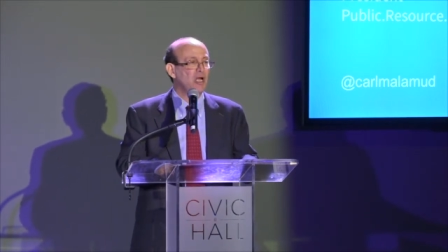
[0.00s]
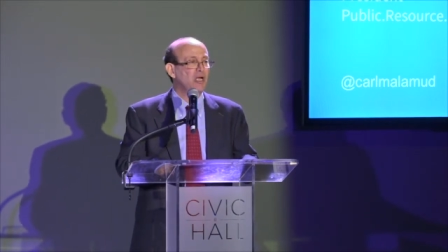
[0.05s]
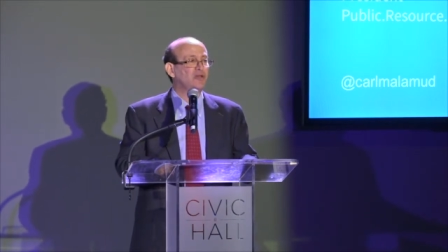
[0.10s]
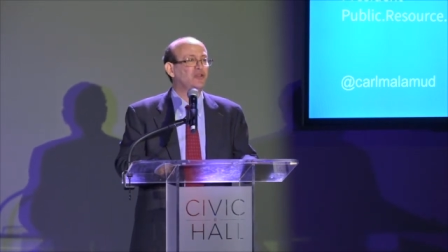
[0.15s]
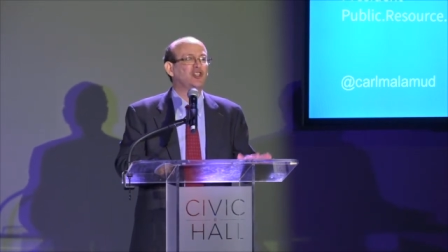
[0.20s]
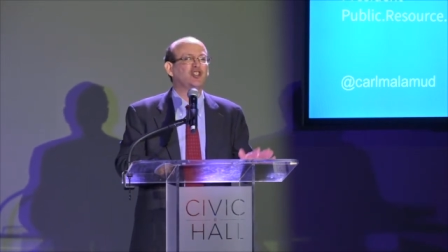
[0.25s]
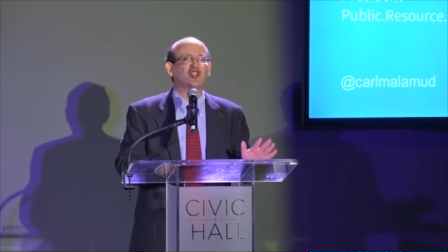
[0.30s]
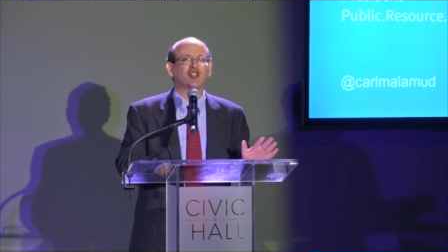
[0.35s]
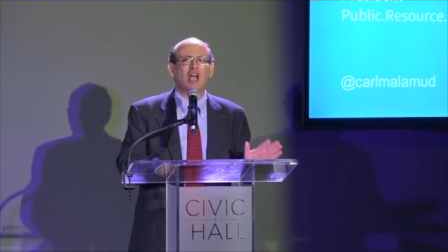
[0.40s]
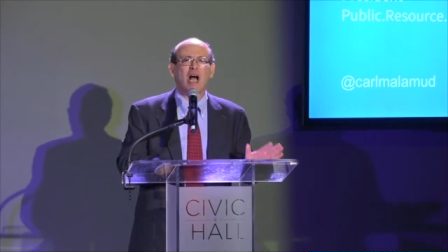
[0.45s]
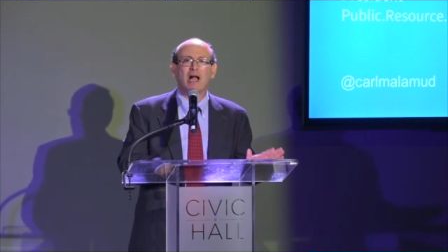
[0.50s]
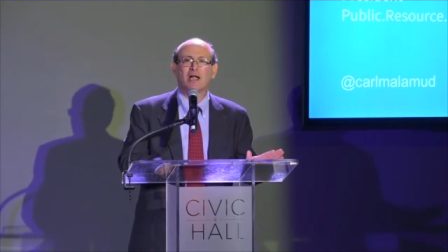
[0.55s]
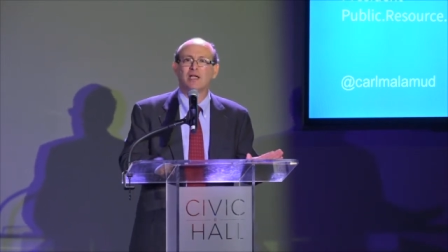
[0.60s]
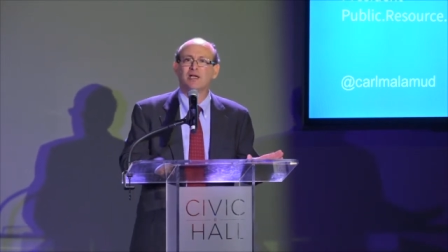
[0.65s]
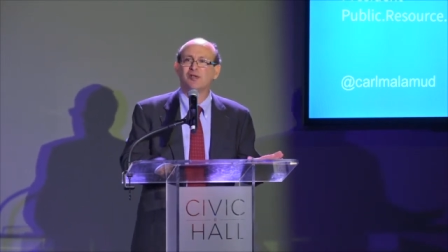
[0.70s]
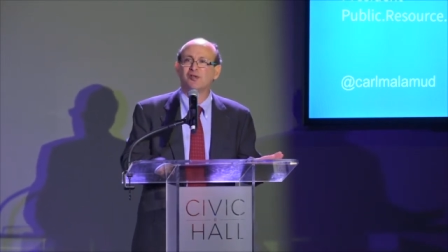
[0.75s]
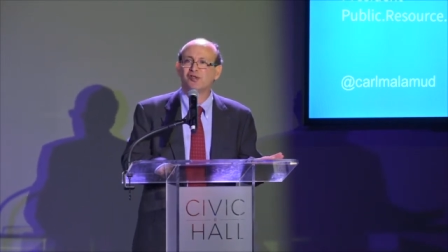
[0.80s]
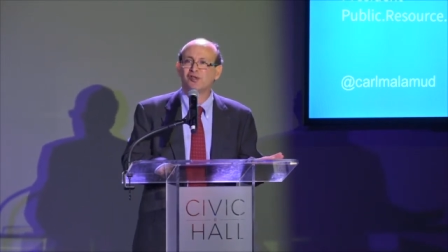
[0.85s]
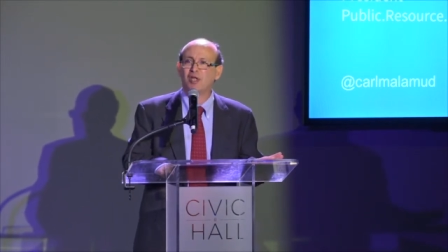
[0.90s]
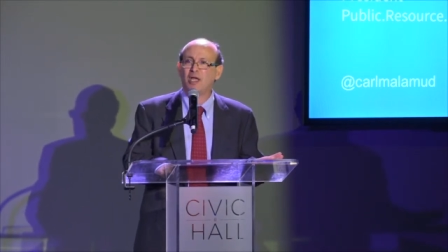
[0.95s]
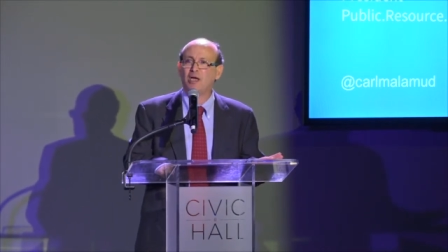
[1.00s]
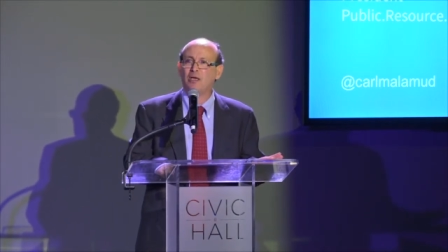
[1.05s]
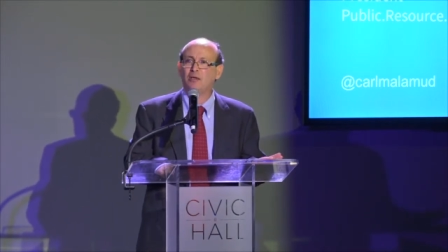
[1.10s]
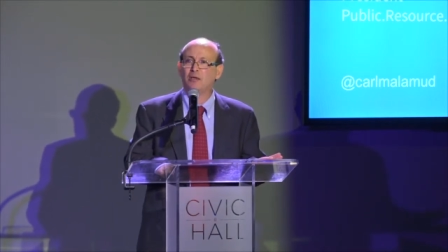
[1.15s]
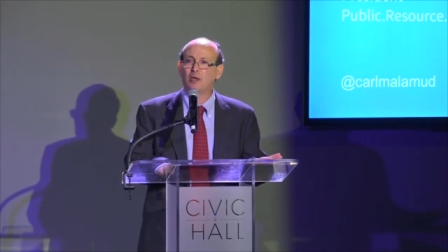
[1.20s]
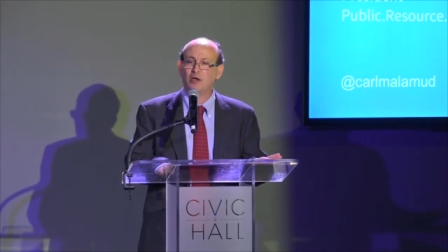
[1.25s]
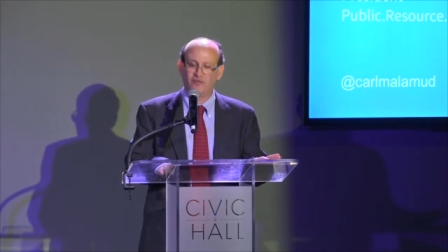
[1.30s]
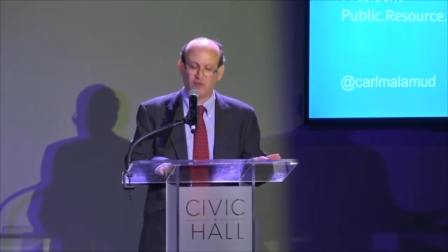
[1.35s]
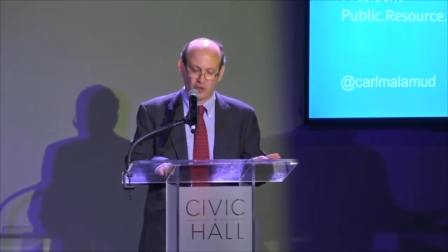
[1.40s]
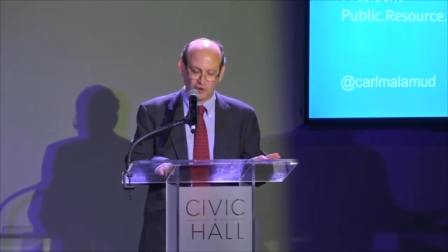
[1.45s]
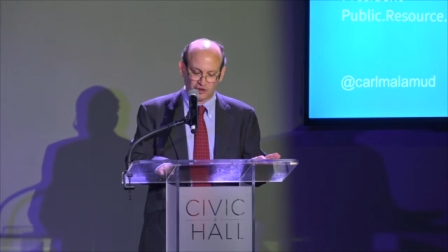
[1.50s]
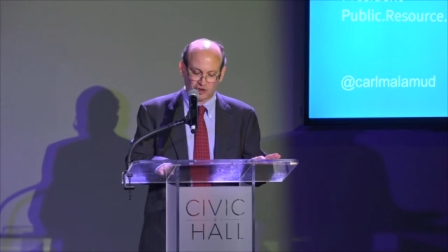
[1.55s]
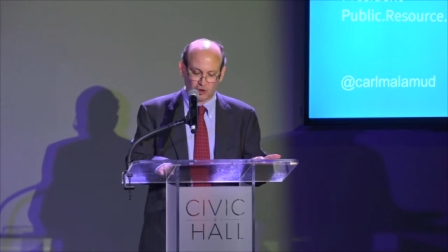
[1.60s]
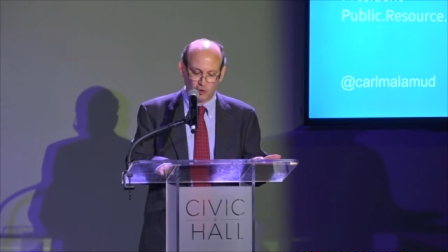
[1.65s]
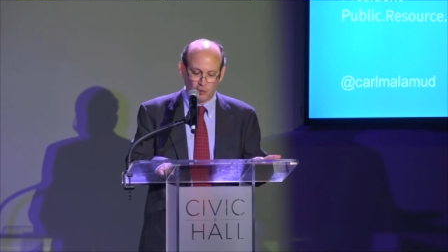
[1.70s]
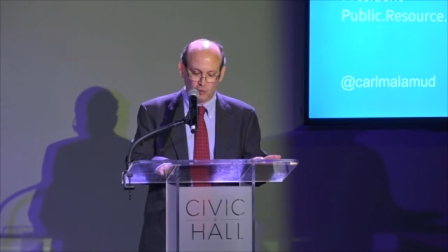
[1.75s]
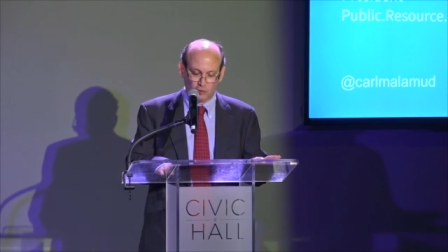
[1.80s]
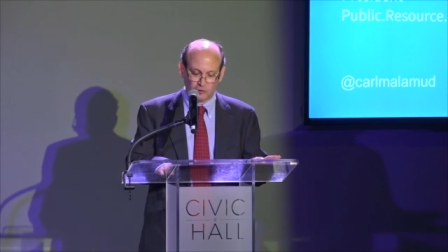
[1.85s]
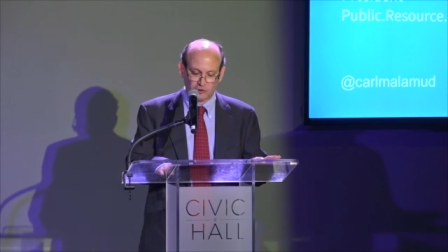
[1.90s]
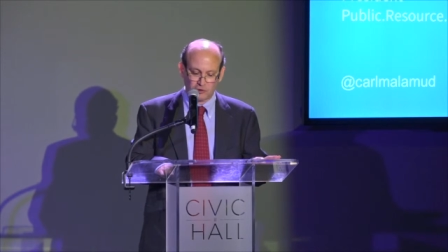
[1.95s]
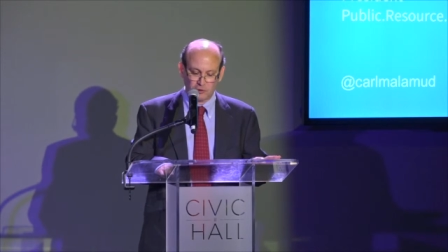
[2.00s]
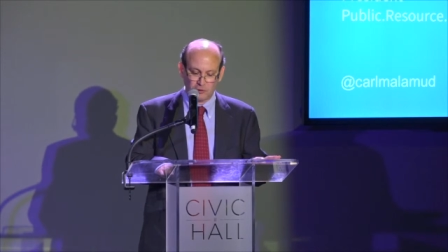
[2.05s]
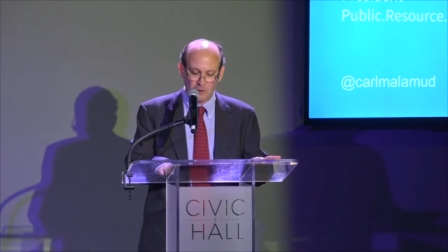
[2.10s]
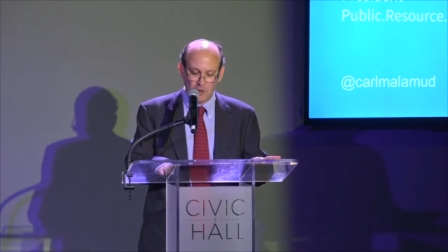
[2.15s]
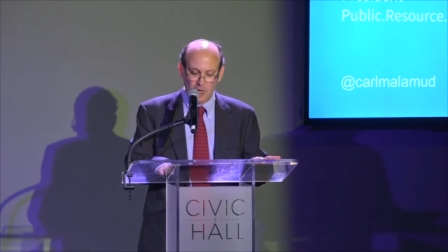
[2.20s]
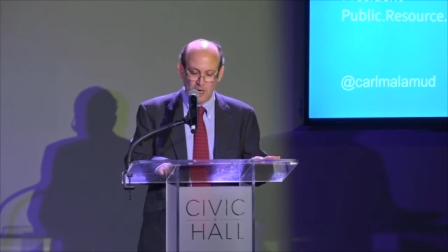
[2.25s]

the shocking state of our schools.